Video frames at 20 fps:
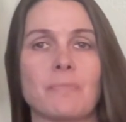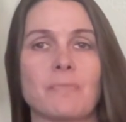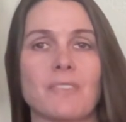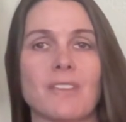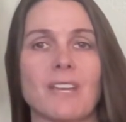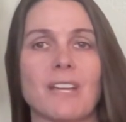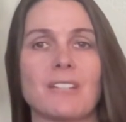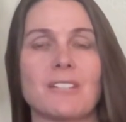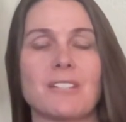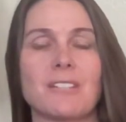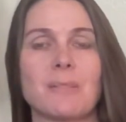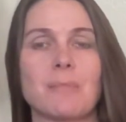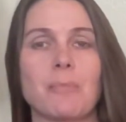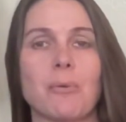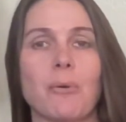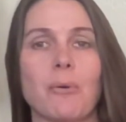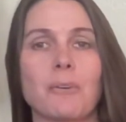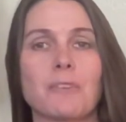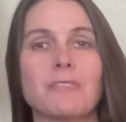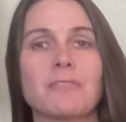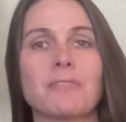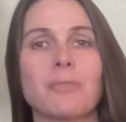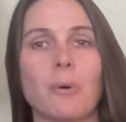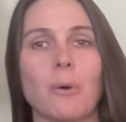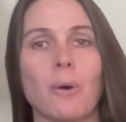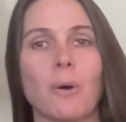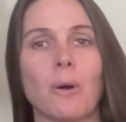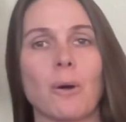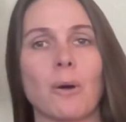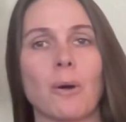it's important
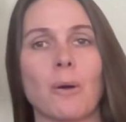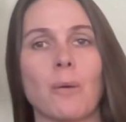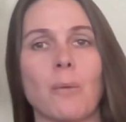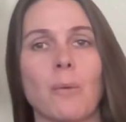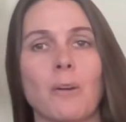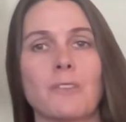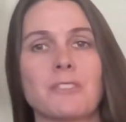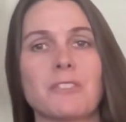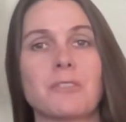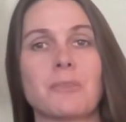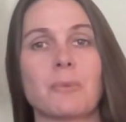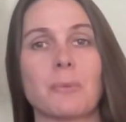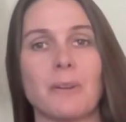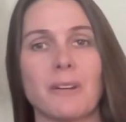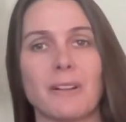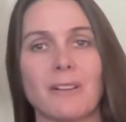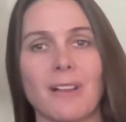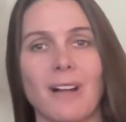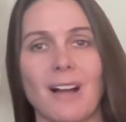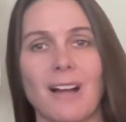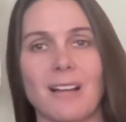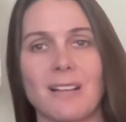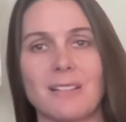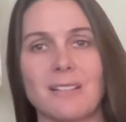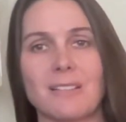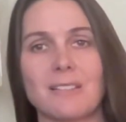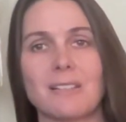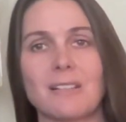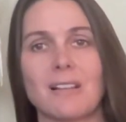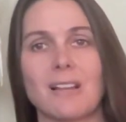for ones to
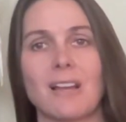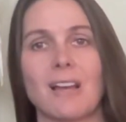realize